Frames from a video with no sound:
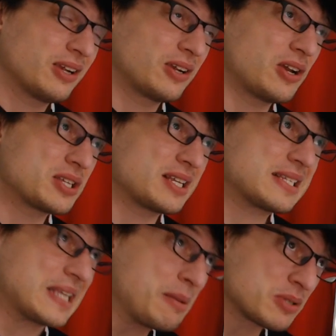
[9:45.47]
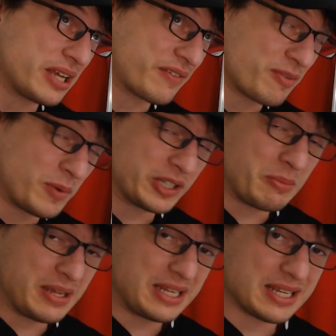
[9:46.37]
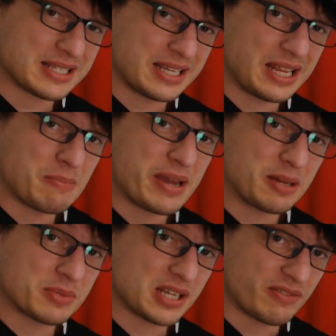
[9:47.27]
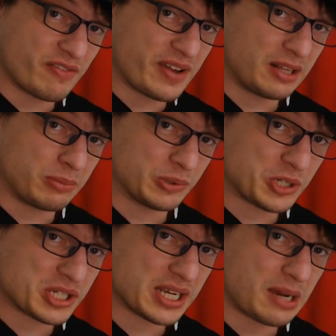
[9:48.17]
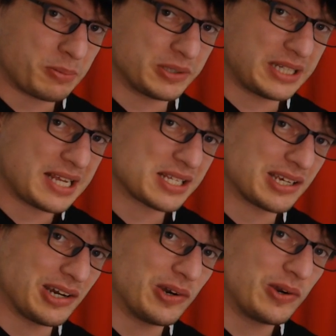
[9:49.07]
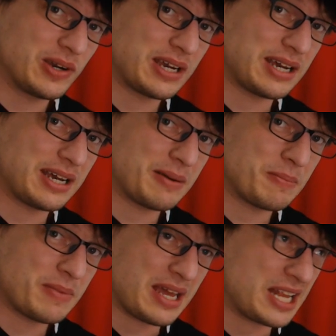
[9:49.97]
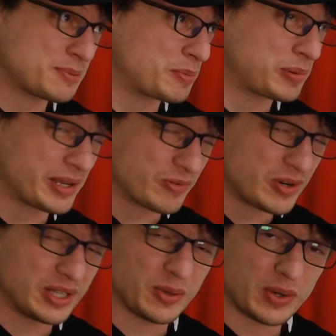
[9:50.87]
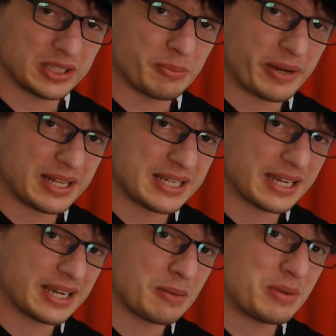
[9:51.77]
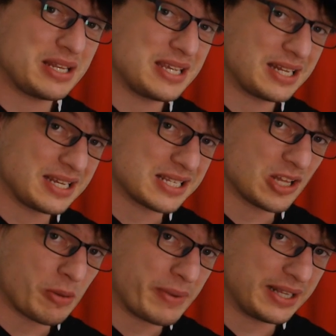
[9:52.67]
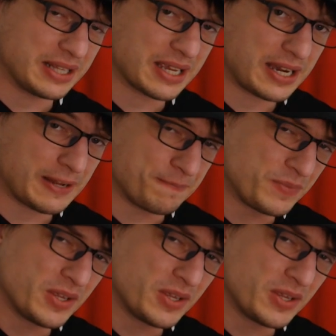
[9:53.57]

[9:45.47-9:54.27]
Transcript: because it seems like from what the media said, he made himself available just a couple of days ago, um, and he's been playing really well in the Mitre ten Cup, and yet he's not made the cut.